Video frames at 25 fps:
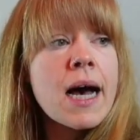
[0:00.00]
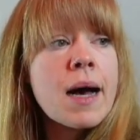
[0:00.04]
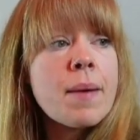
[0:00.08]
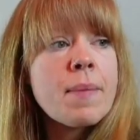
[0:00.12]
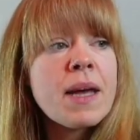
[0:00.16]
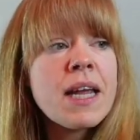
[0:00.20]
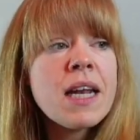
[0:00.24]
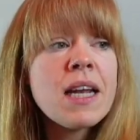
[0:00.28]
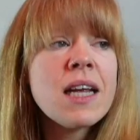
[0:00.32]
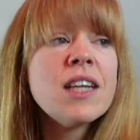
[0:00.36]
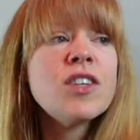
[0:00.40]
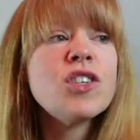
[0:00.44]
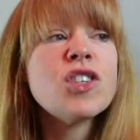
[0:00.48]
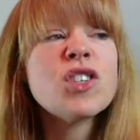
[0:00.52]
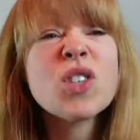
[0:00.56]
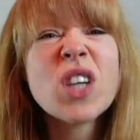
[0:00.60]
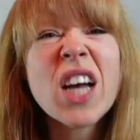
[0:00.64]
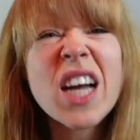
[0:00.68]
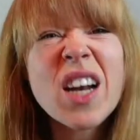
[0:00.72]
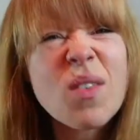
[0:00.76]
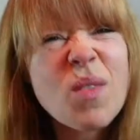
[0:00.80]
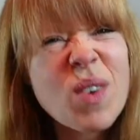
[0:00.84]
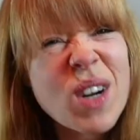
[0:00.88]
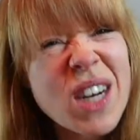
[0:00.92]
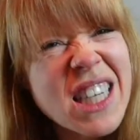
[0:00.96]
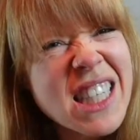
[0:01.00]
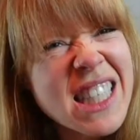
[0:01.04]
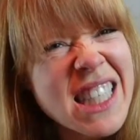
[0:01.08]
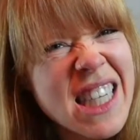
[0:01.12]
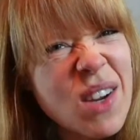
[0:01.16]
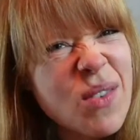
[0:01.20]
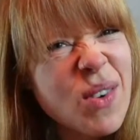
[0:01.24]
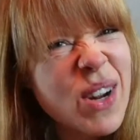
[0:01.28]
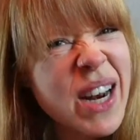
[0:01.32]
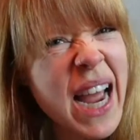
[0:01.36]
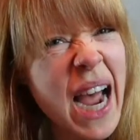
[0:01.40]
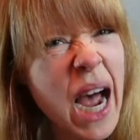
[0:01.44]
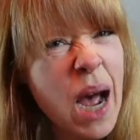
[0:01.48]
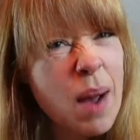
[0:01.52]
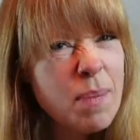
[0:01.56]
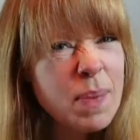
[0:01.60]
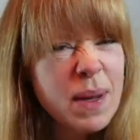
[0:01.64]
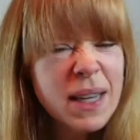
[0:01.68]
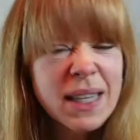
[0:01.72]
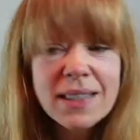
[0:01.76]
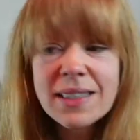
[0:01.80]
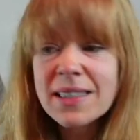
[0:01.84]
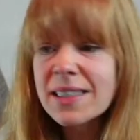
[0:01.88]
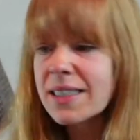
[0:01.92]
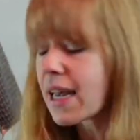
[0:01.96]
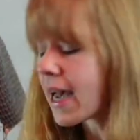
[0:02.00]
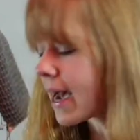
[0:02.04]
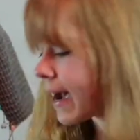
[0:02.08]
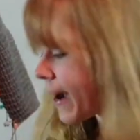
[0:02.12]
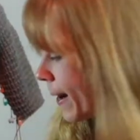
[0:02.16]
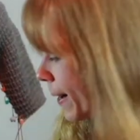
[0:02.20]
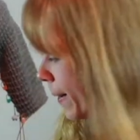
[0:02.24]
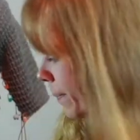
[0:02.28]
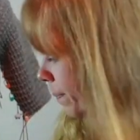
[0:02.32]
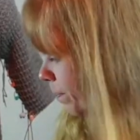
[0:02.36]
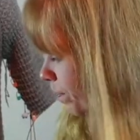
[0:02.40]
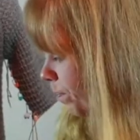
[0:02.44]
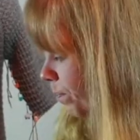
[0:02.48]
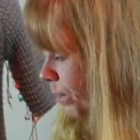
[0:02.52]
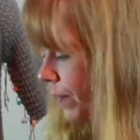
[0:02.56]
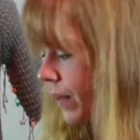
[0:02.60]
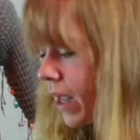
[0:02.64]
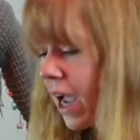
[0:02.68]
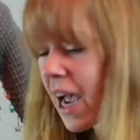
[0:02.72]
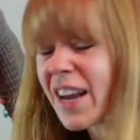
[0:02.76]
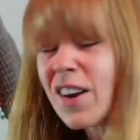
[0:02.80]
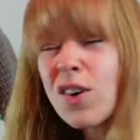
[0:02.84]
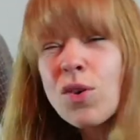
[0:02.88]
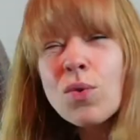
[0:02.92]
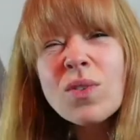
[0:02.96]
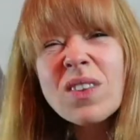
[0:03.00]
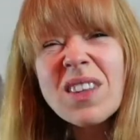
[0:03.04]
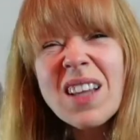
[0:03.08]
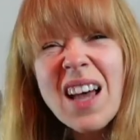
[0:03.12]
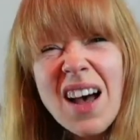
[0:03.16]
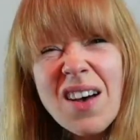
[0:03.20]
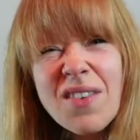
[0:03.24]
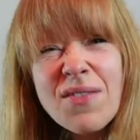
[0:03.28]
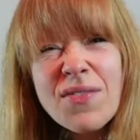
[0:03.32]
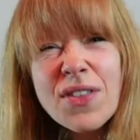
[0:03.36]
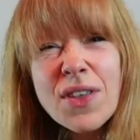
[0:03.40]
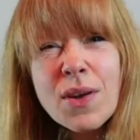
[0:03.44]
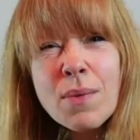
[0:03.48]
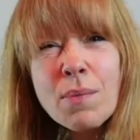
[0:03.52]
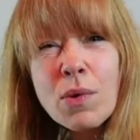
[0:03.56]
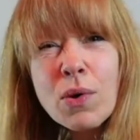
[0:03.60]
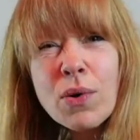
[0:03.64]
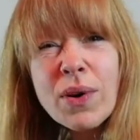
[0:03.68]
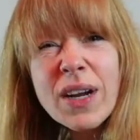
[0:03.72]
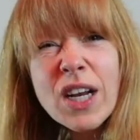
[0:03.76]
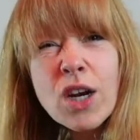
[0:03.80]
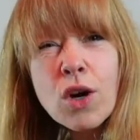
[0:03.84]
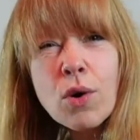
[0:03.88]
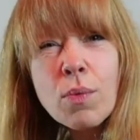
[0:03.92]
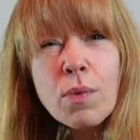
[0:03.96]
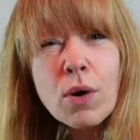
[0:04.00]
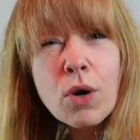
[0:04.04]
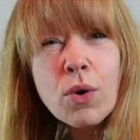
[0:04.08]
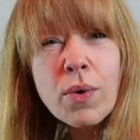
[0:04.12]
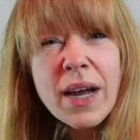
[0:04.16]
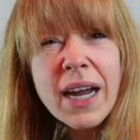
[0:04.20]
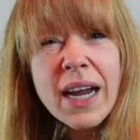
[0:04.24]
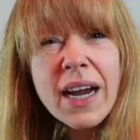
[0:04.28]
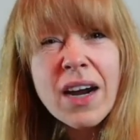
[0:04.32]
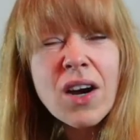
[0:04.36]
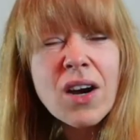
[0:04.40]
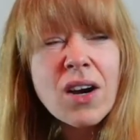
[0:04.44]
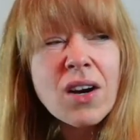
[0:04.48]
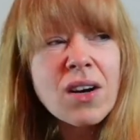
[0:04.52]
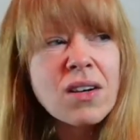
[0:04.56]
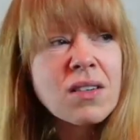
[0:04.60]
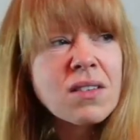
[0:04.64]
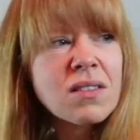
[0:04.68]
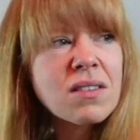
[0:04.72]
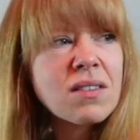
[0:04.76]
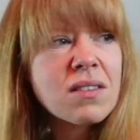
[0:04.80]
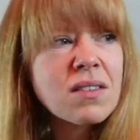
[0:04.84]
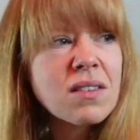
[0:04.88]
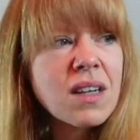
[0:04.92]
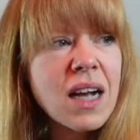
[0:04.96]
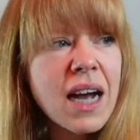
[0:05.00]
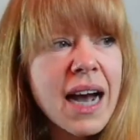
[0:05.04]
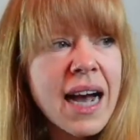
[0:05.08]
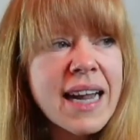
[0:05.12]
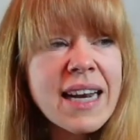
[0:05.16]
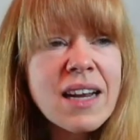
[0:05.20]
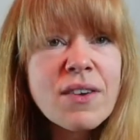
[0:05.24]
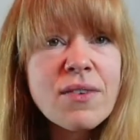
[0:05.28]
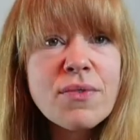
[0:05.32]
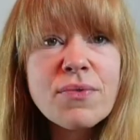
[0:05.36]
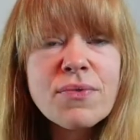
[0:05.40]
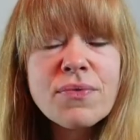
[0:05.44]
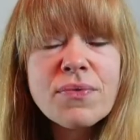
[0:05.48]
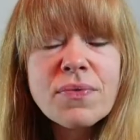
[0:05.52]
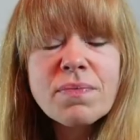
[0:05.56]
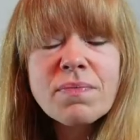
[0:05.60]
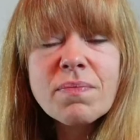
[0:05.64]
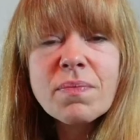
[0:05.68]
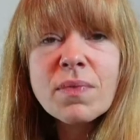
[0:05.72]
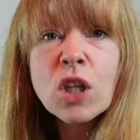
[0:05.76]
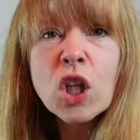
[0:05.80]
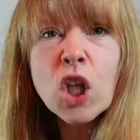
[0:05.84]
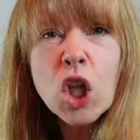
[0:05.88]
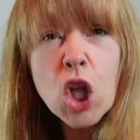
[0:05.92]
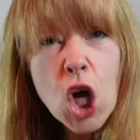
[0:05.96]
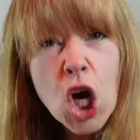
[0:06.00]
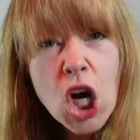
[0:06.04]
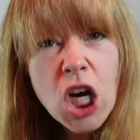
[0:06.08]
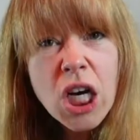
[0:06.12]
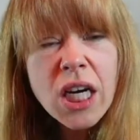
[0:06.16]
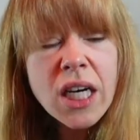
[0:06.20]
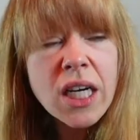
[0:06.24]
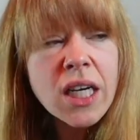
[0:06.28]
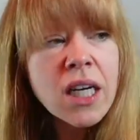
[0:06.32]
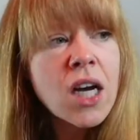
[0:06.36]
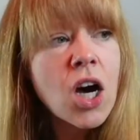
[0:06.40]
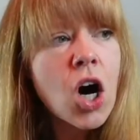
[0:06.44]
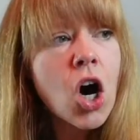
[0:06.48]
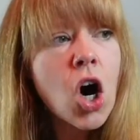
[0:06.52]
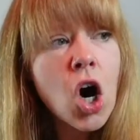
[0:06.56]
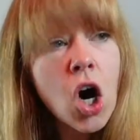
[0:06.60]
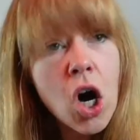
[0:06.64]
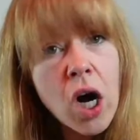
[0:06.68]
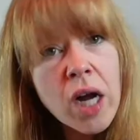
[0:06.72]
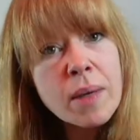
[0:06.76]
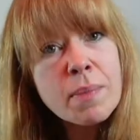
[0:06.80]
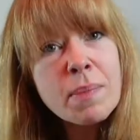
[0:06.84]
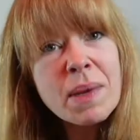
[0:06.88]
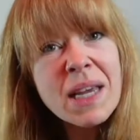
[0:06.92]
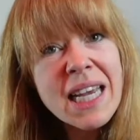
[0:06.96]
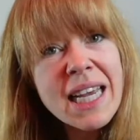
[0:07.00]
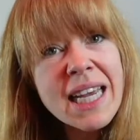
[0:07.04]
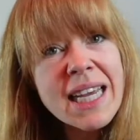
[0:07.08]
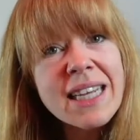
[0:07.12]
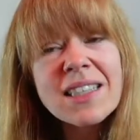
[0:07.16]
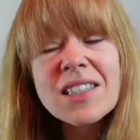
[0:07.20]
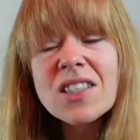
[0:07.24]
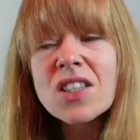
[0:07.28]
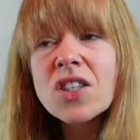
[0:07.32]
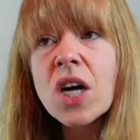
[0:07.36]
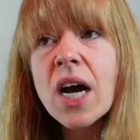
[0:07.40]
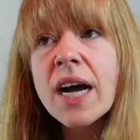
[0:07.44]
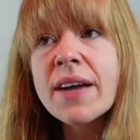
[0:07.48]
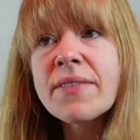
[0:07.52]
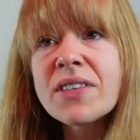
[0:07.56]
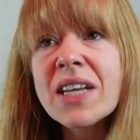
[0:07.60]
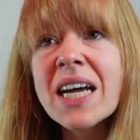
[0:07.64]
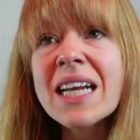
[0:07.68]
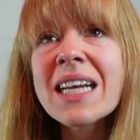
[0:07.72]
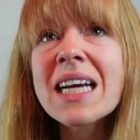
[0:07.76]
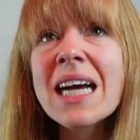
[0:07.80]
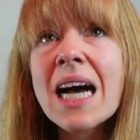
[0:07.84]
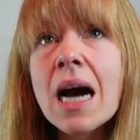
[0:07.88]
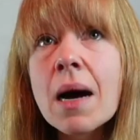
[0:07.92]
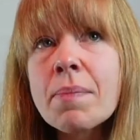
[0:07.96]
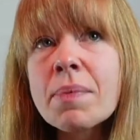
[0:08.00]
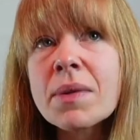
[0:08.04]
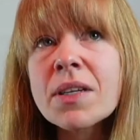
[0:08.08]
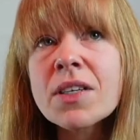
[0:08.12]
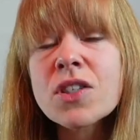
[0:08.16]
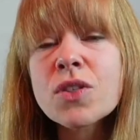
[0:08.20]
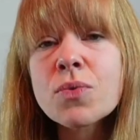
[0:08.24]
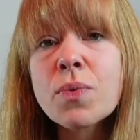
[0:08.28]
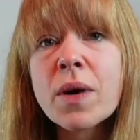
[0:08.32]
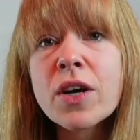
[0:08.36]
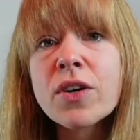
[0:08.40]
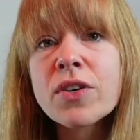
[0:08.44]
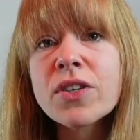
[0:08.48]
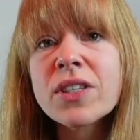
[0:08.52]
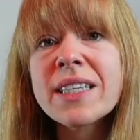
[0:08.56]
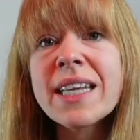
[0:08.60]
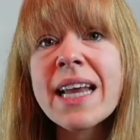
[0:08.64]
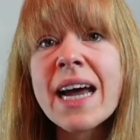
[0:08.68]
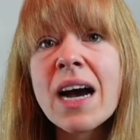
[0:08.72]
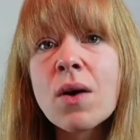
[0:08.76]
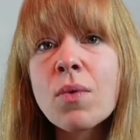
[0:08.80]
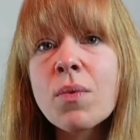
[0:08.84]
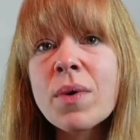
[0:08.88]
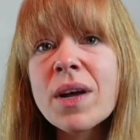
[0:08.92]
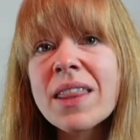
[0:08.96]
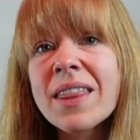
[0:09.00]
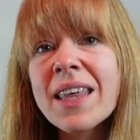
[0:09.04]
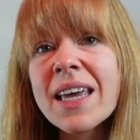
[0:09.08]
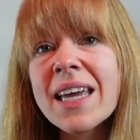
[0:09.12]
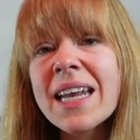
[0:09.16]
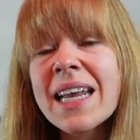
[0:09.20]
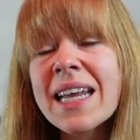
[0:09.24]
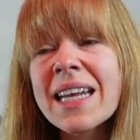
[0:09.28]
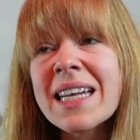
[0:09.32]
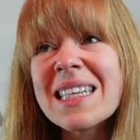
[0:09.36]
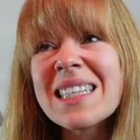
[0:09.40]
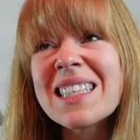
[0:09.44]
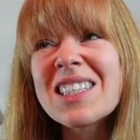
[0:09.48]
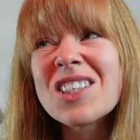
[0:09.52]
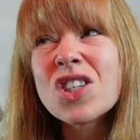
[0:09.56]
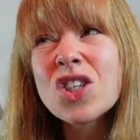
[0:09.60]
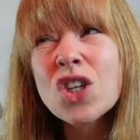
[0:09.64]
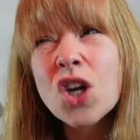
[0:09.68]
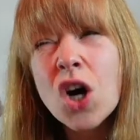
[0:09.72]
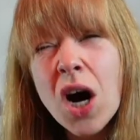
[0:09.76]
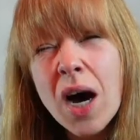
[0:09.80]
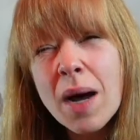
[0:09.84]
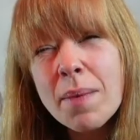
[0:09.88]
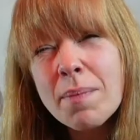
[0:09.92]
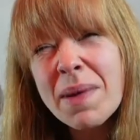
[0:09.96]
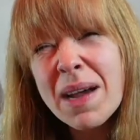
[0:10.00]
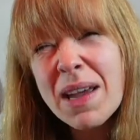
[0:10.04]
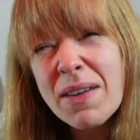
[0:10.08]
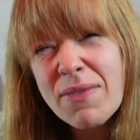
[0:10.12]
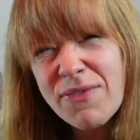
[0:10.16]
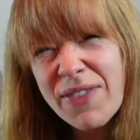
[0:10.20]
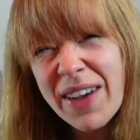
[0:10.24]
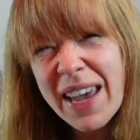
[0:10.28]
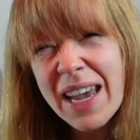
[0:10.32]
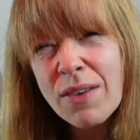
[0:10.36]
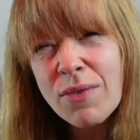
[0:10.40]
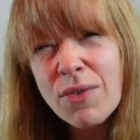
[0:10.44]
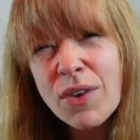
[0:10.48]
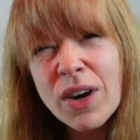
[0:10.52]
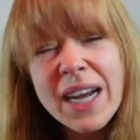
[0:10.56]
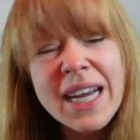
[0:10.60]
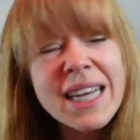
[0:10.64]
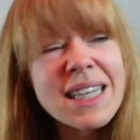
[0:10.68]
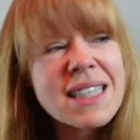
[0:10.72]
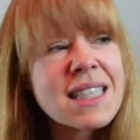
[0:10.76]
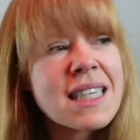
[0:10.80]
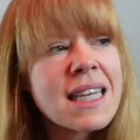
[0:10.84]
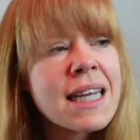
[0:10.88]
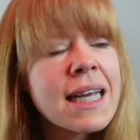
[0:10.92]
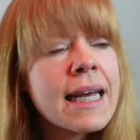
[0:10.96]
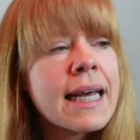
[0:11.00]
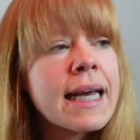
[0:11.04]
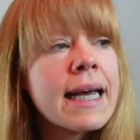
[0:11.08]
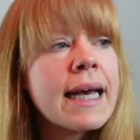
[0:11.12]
And I just kind of want to see what happens. I don't love the merino mohair kind of look on me. I've done a couple of sweaters now with it, and it's not my favorite.